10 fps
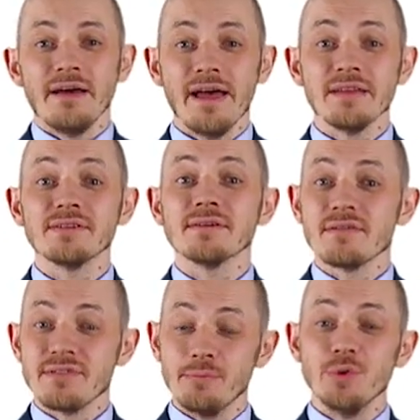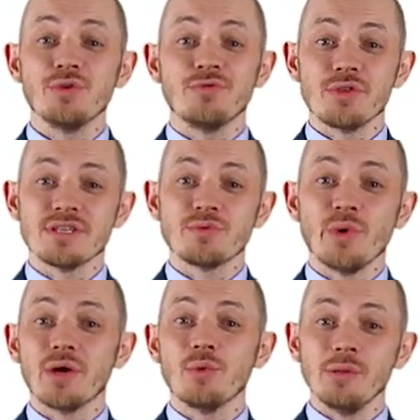And the book for this
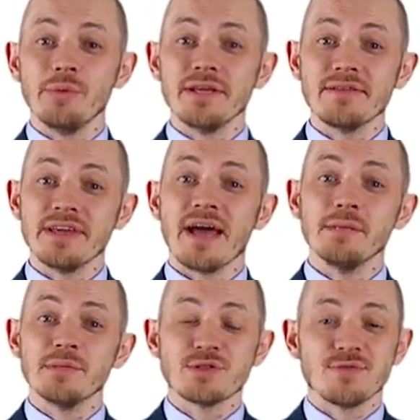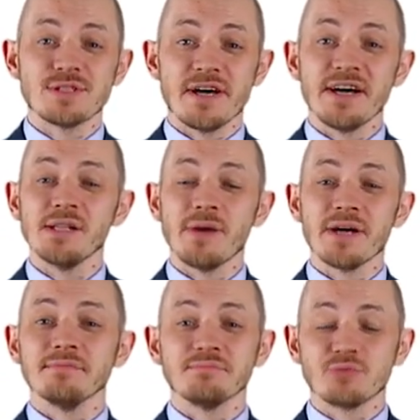week will be The Elements of Style
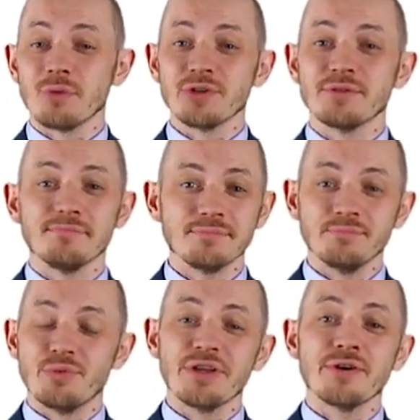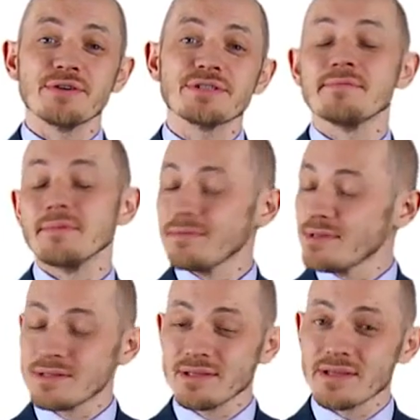by Robert Bringhurst.
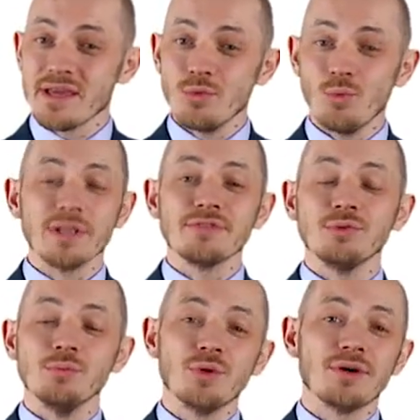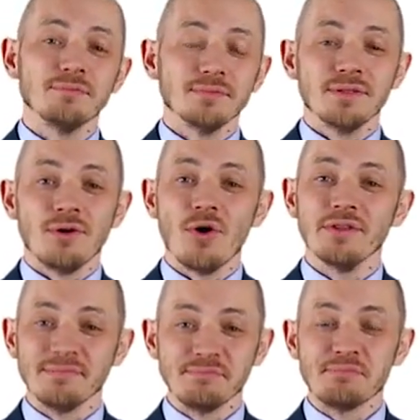This is a wonderful book
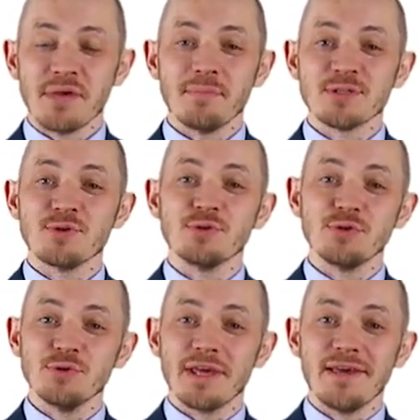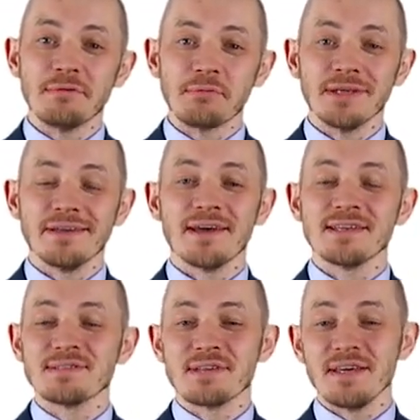on Amazon UK. It
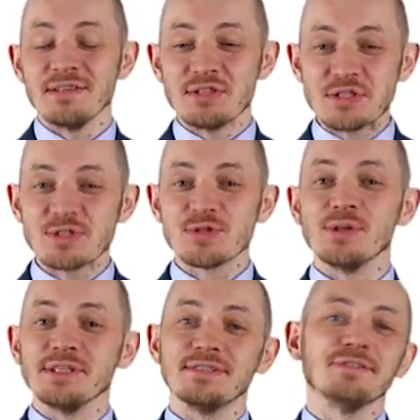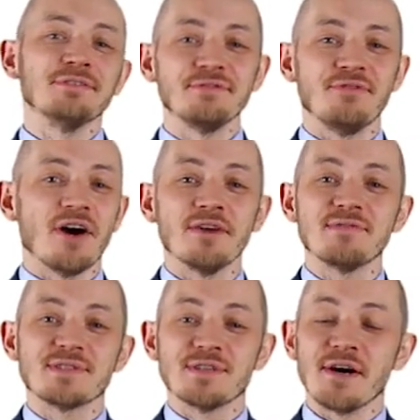has a solid
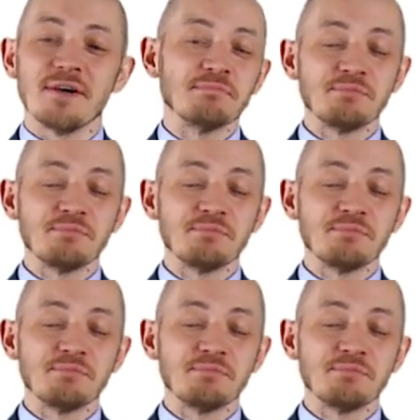5-star